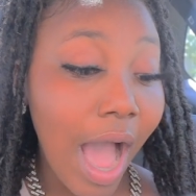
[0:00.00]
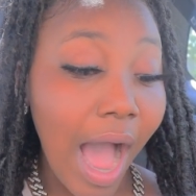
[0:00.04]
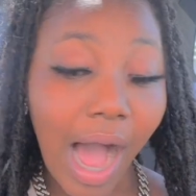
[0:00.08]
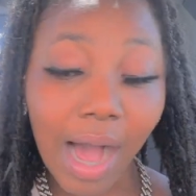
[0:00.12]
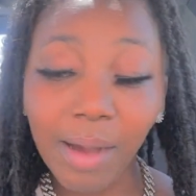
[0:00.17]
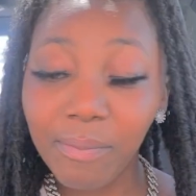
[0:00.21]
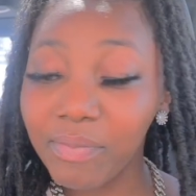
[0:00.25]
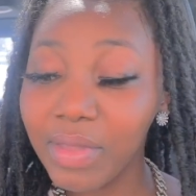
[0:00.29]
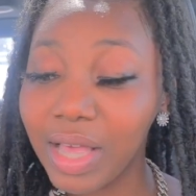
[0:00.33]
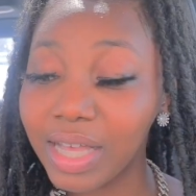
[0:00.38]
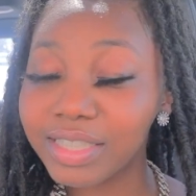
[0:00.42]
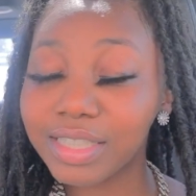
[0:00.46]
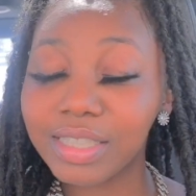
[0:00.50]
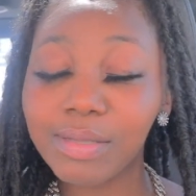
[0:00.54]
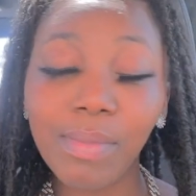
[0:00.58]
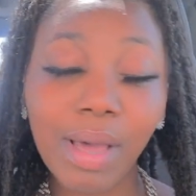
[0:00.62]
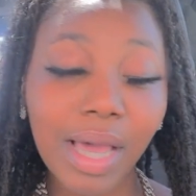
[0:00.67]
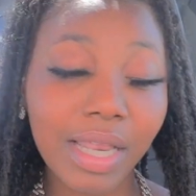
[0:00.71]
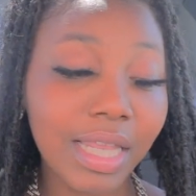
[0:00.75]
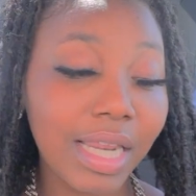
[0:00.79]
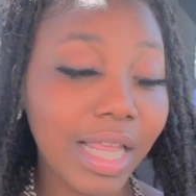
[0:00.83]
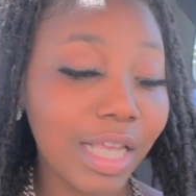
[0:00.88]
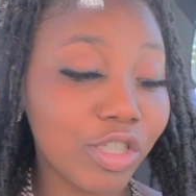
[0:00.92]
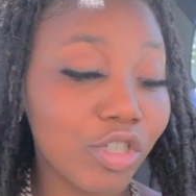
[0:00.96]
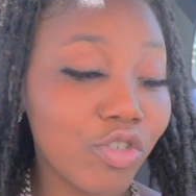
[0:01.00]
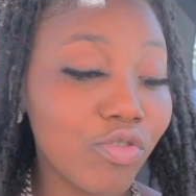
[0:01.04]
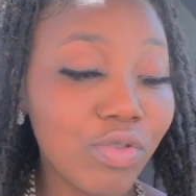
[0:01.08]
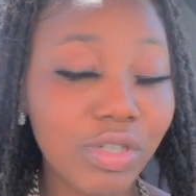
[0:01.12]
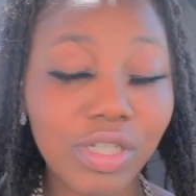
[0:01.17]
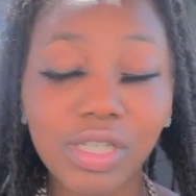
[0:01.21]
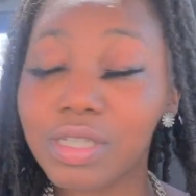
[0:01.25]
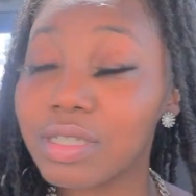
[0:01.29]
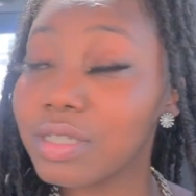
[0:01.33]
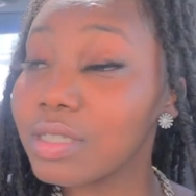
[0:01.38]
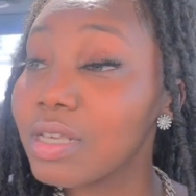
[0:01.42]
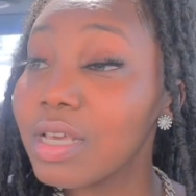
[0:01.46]
I'm not somebody that you
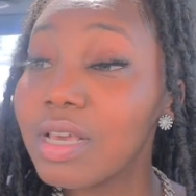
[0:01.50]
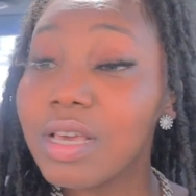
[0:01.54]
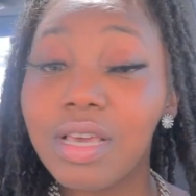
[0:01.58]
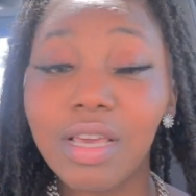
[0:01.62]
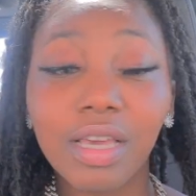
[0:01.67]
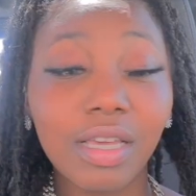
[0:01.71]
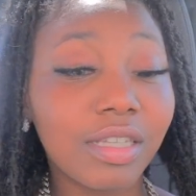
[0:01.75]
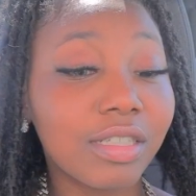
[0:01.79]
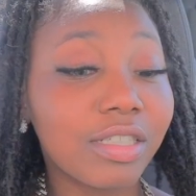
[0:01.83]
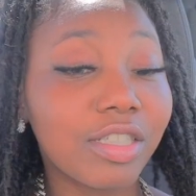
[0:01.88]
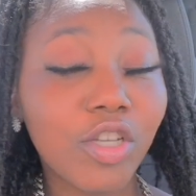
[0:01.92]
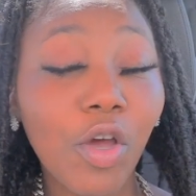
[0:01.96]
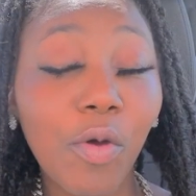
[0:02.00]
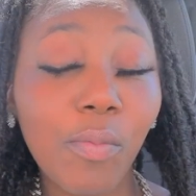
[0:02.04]
can just